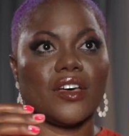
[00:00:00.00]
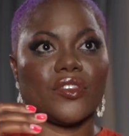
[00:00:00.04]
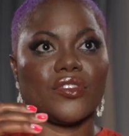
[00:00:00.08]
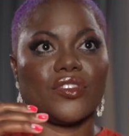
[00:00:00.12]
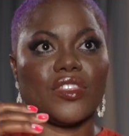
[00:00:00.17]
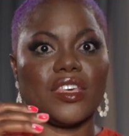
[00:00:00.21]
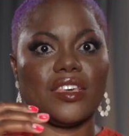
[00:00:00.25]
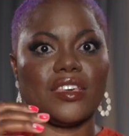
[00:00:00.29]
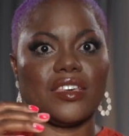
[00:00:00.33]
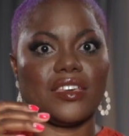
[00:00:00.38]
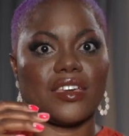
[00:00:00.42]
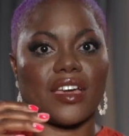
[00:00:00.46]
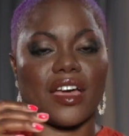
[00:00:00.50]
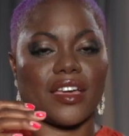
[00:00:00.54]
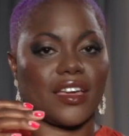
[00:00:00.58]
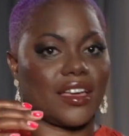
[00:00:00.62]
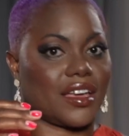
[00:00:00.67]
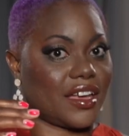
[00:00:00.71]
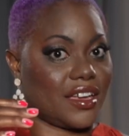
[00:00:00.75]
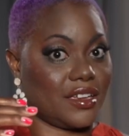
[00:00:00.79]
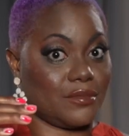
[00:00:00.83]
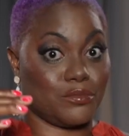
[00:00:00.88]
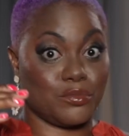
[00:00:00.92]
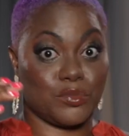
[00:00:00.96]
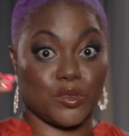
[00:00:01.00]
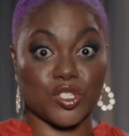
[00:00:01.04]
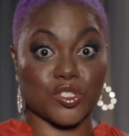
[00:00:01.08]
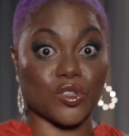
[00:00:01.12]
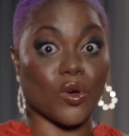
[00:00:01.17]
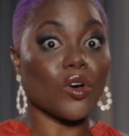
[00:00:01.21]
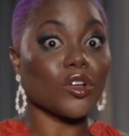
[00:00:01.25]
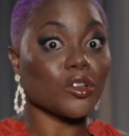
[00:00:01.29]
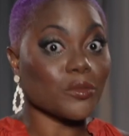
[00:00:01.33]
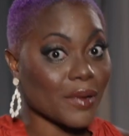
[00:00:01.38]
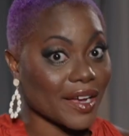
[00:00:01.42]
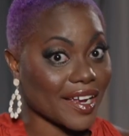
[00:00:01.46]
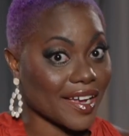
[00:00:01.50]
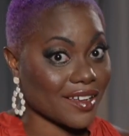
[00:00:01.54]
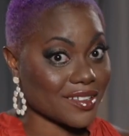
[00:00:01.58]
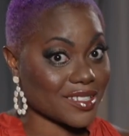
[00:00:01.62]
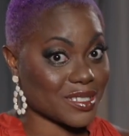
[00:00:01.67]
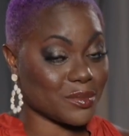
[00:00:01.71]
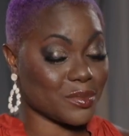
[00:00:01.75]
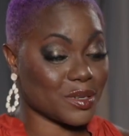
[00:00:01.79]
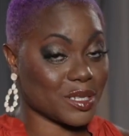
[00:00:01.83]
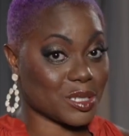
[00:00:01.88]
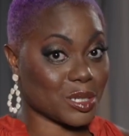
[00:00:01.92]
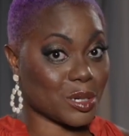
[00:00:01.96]
I sold my house
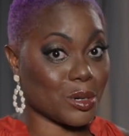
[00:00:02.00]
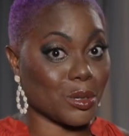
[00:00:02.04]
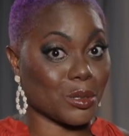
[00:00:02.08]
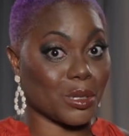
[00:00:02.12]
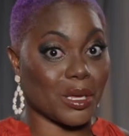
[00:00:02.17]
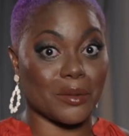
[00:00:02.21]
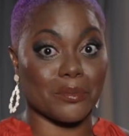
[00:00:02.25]
in Pensacola